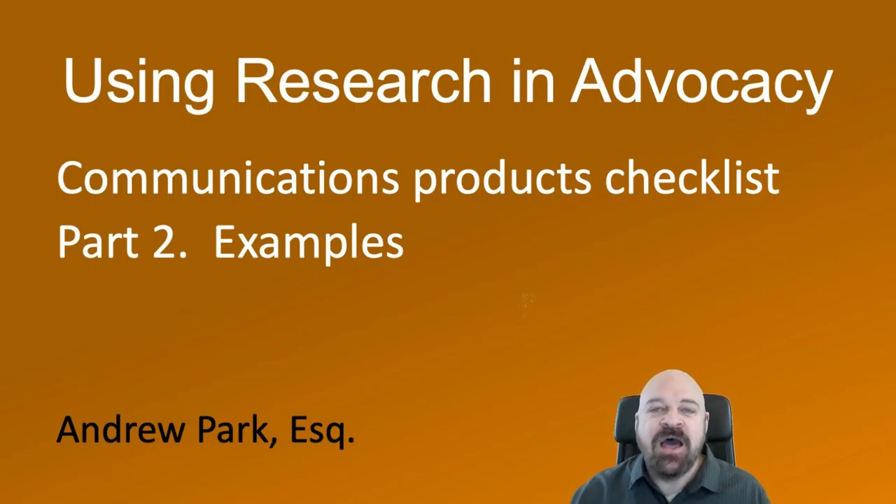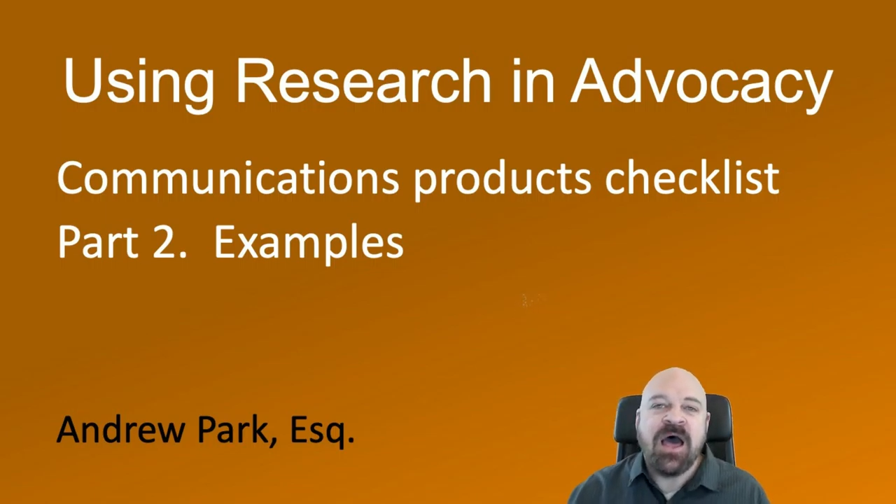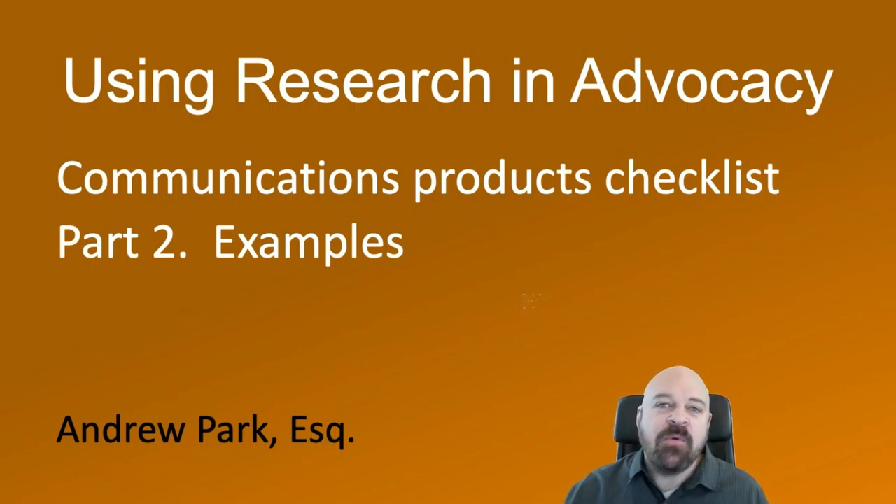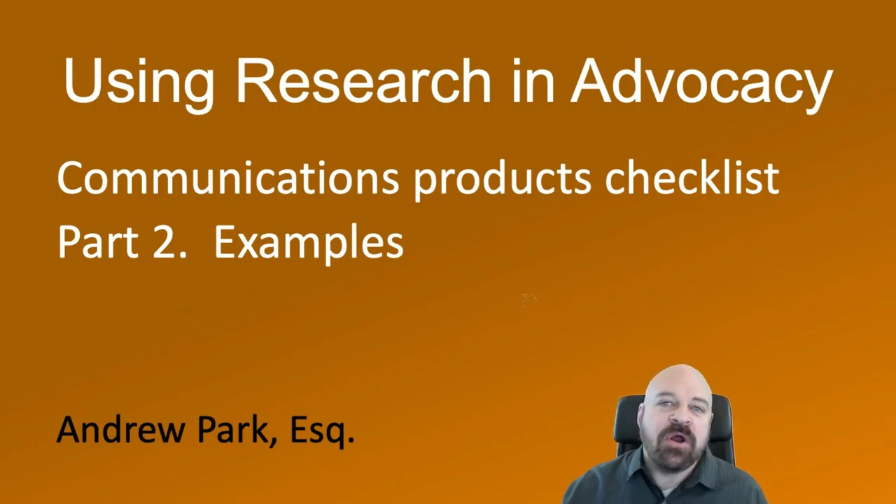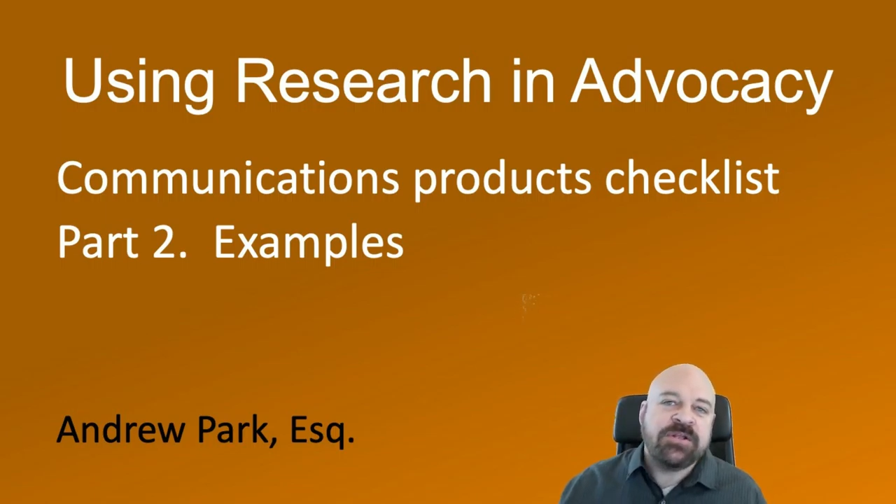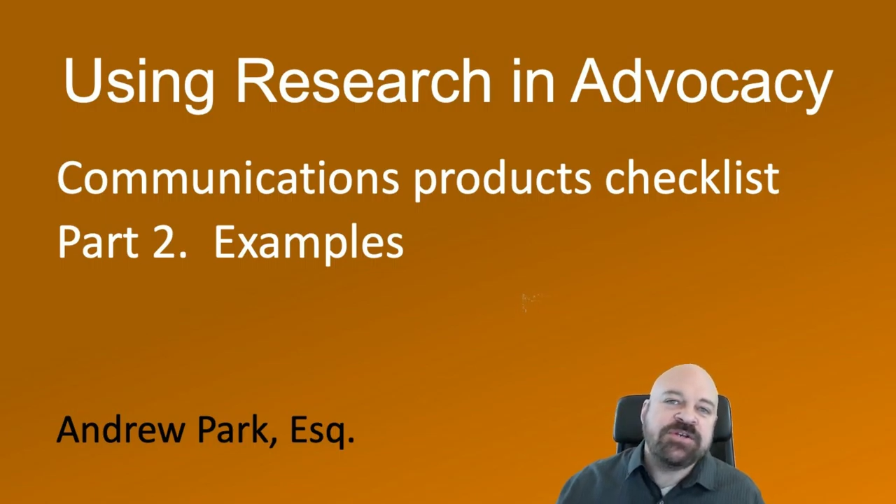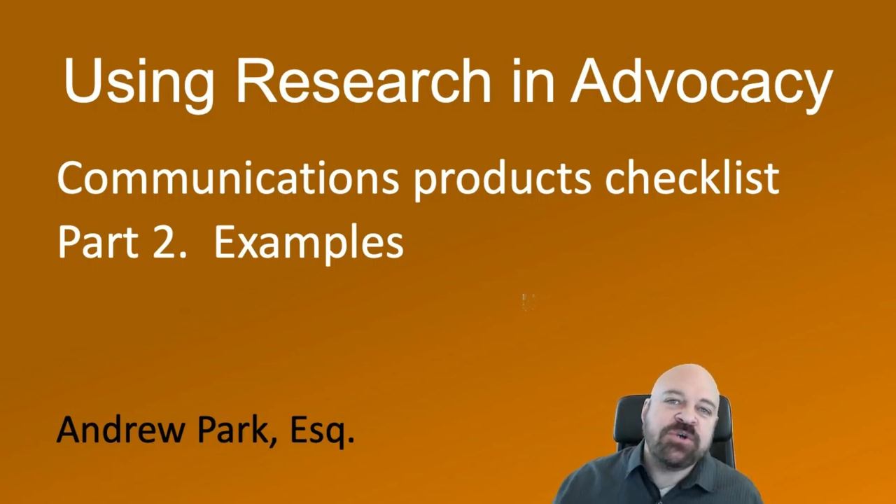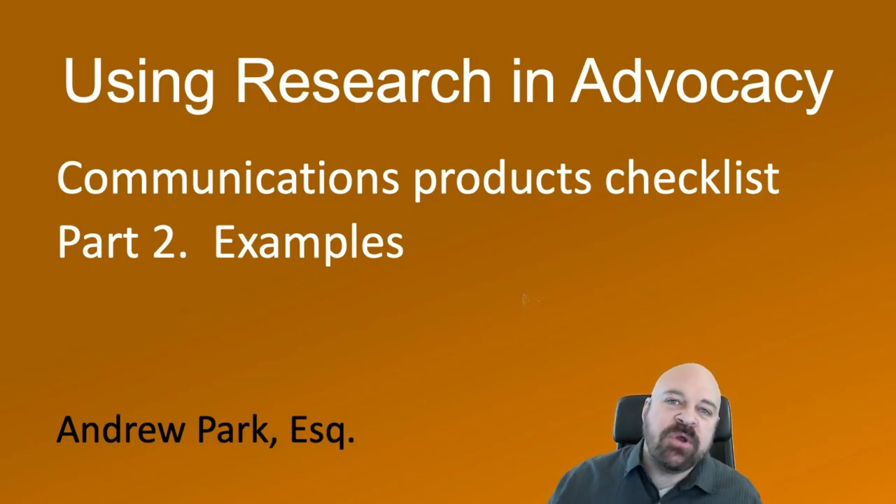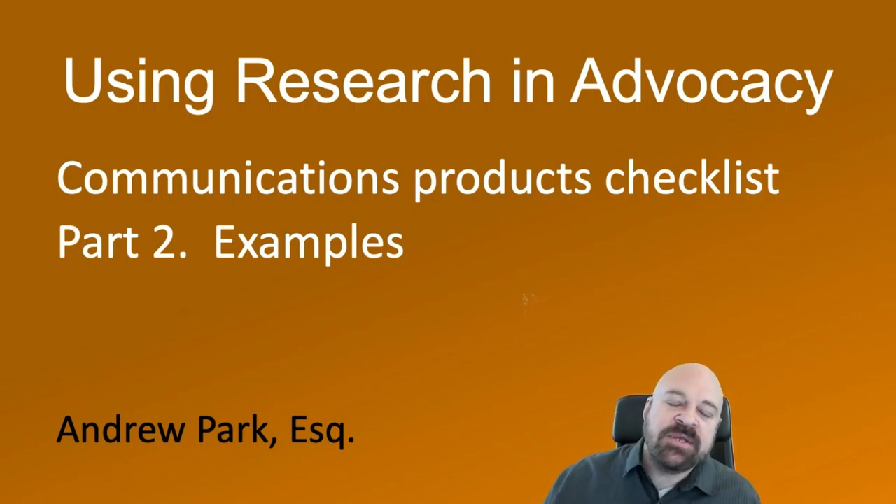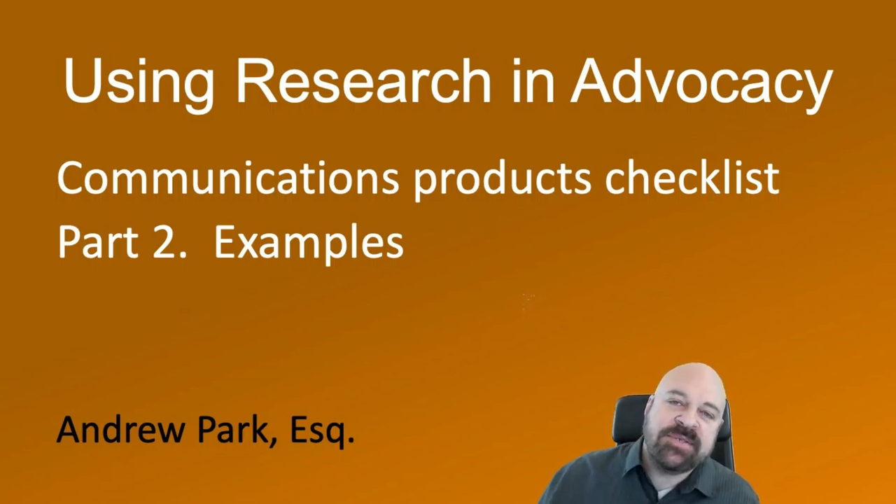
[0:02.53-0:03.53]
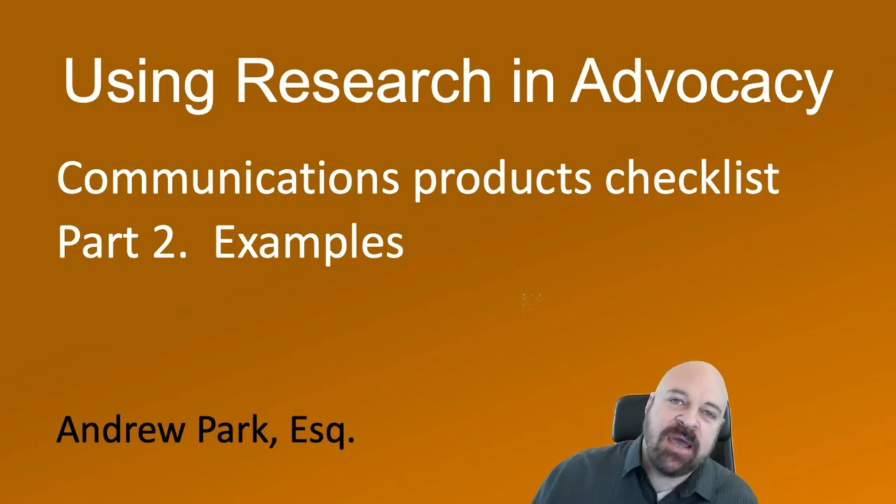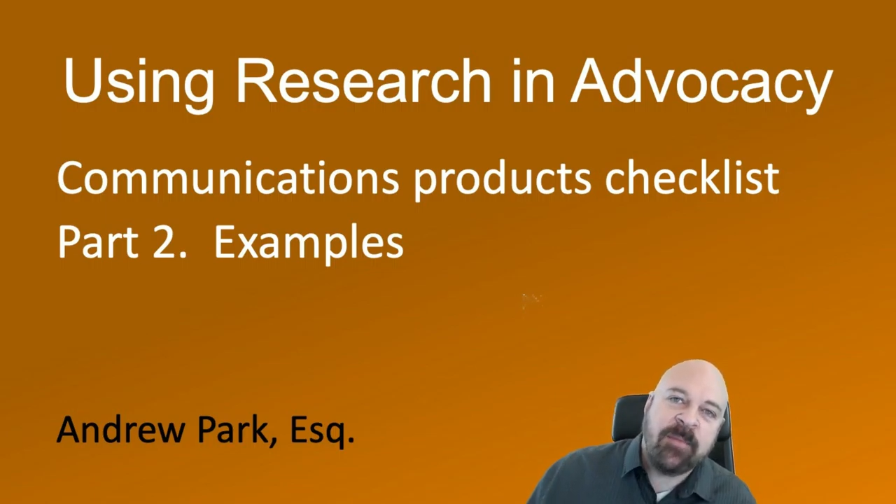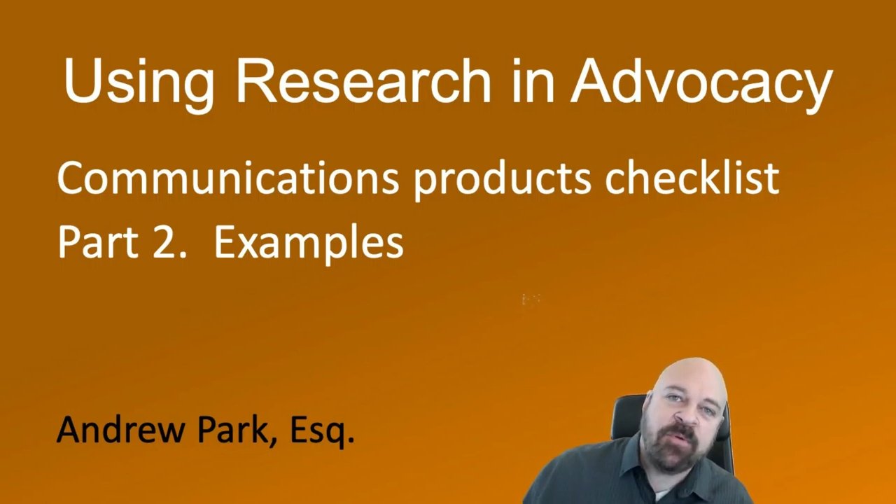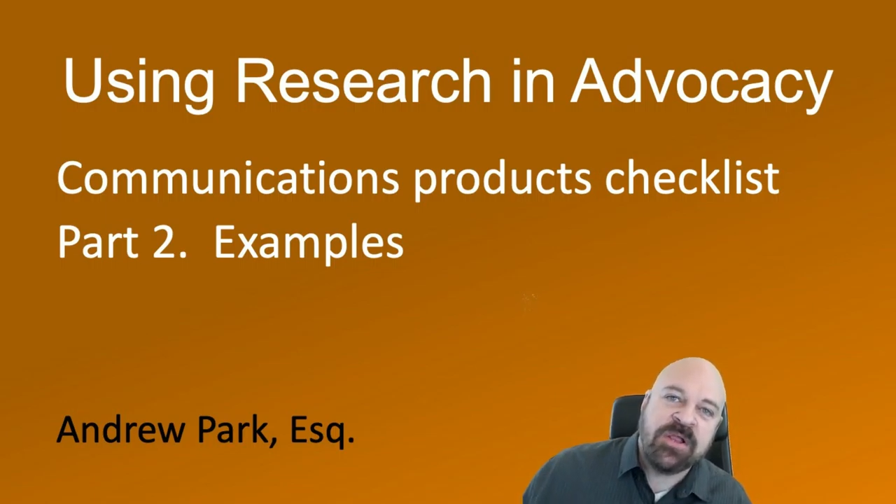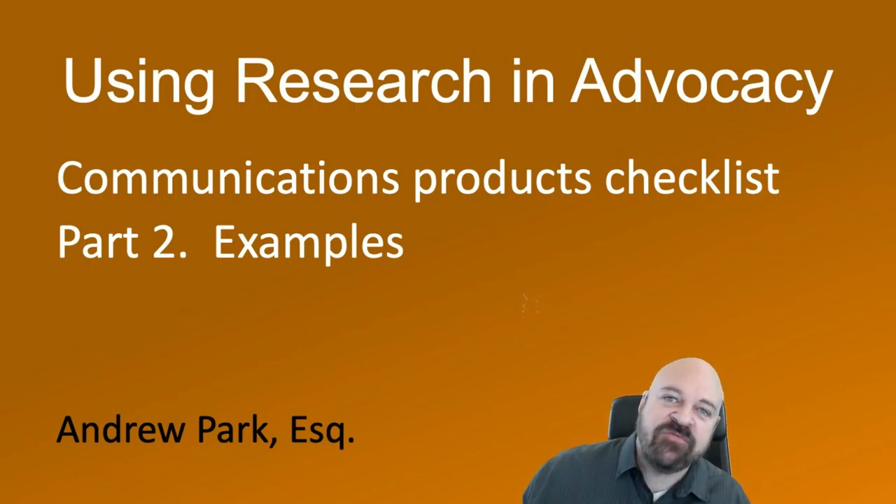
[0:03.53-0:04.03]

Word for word: I wanted to show an example